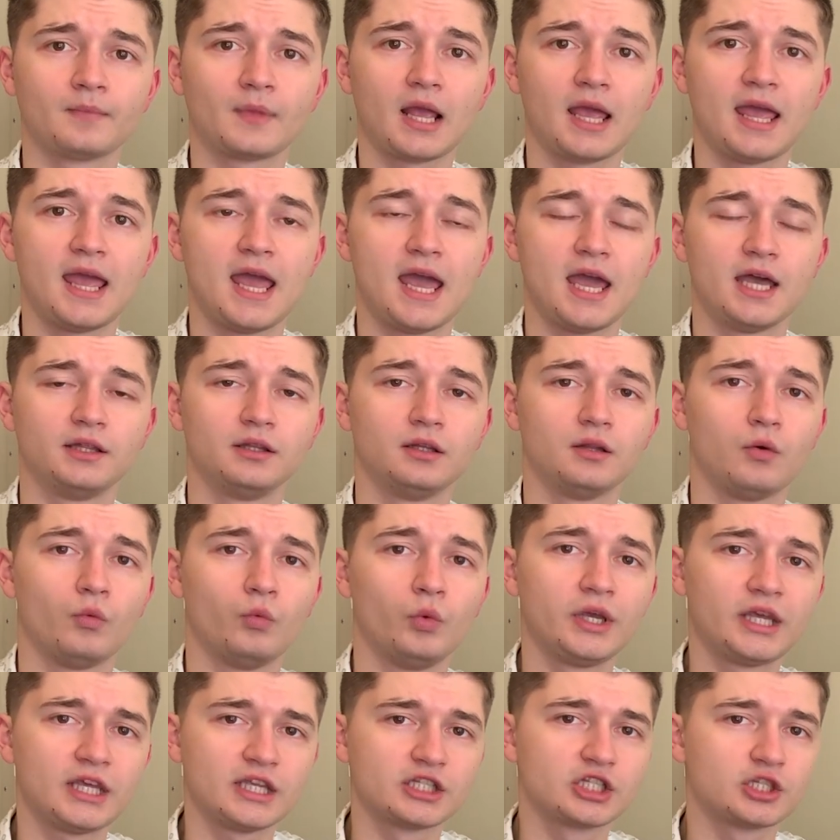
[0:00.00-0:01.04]
and
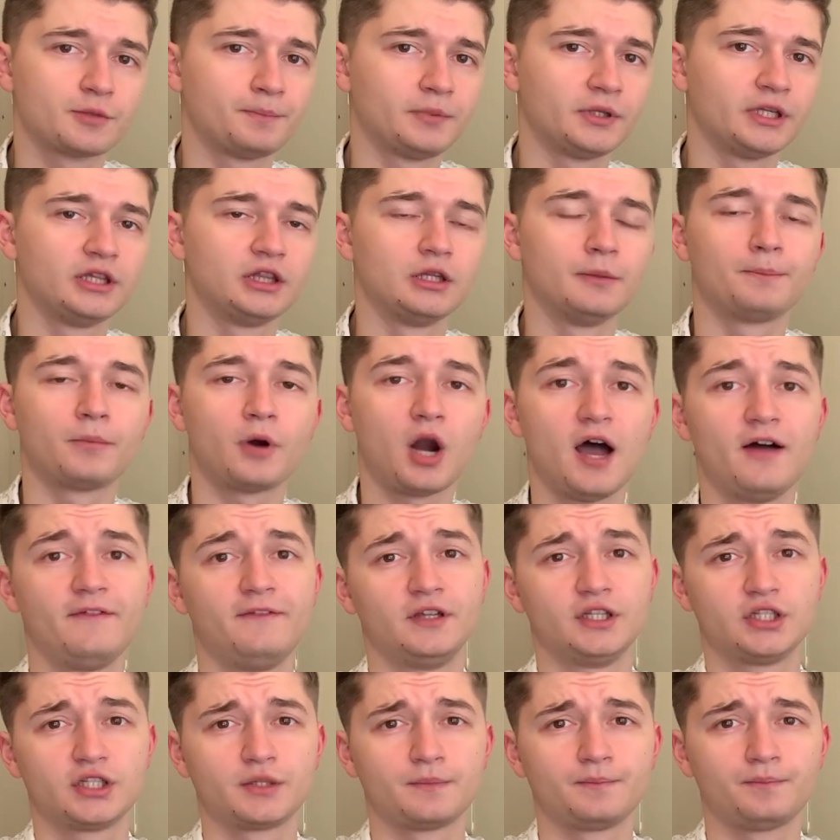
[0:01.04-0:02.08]
we can split the
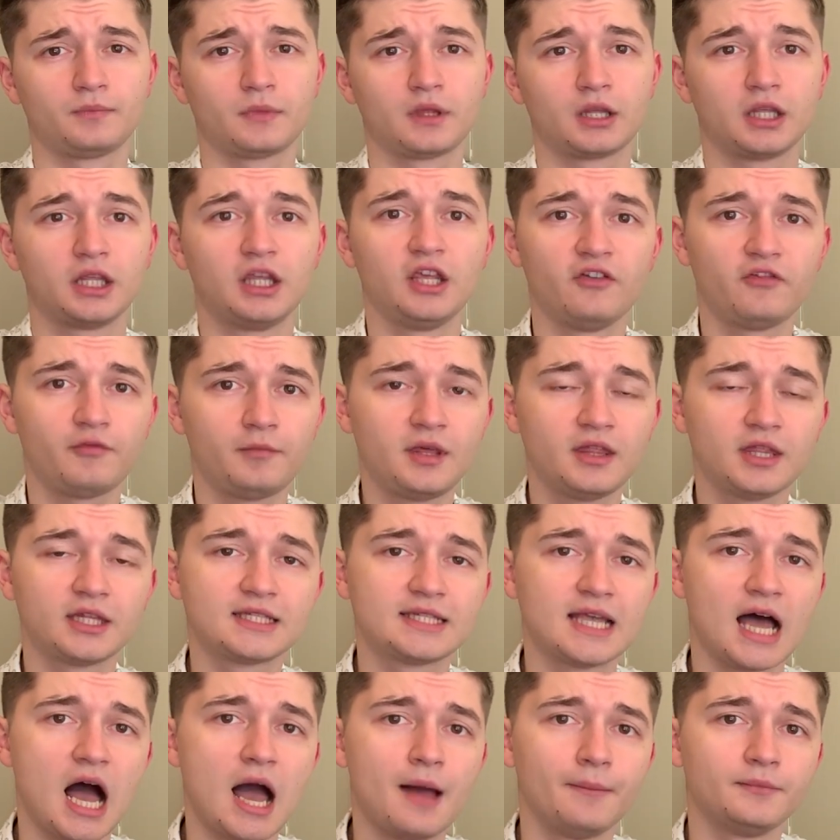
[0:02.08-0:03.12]
profits. Give me the
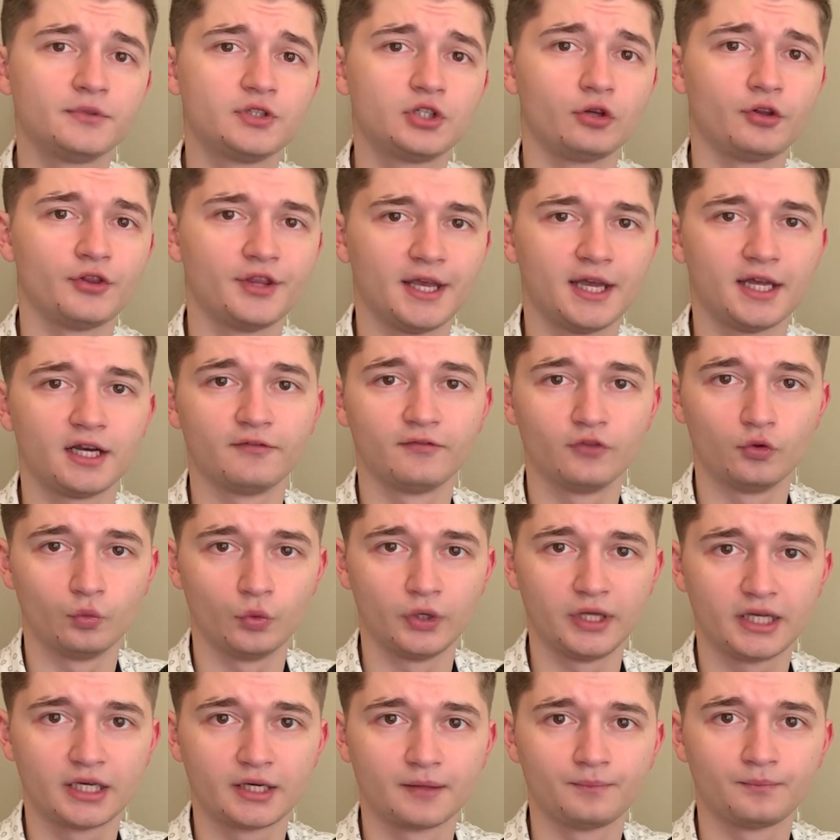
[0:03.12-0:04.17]
time till the end of the
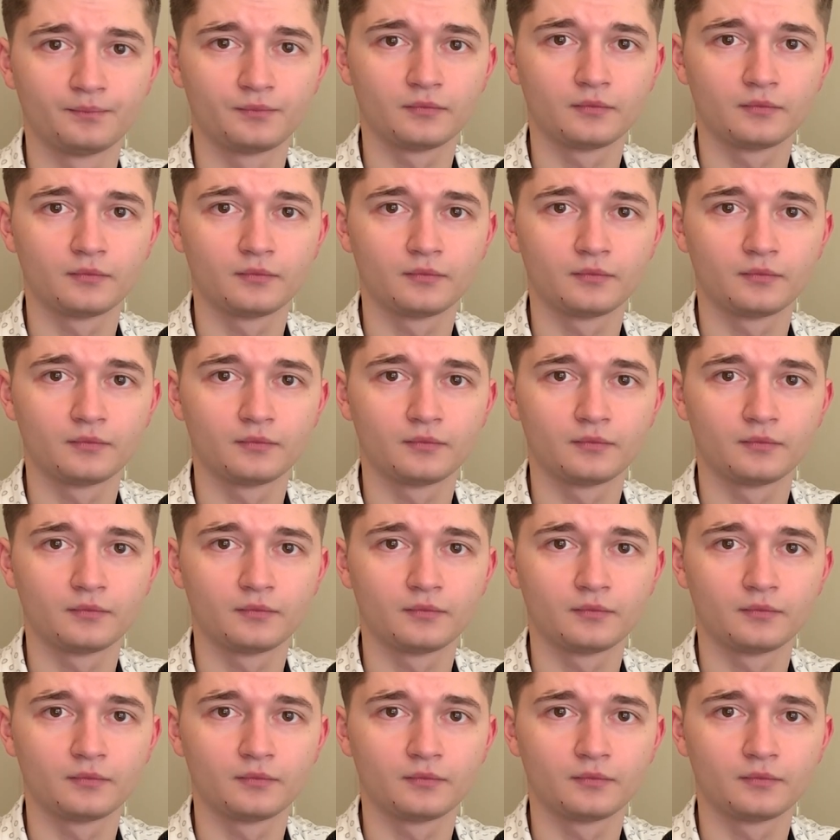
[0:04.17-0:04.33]
week.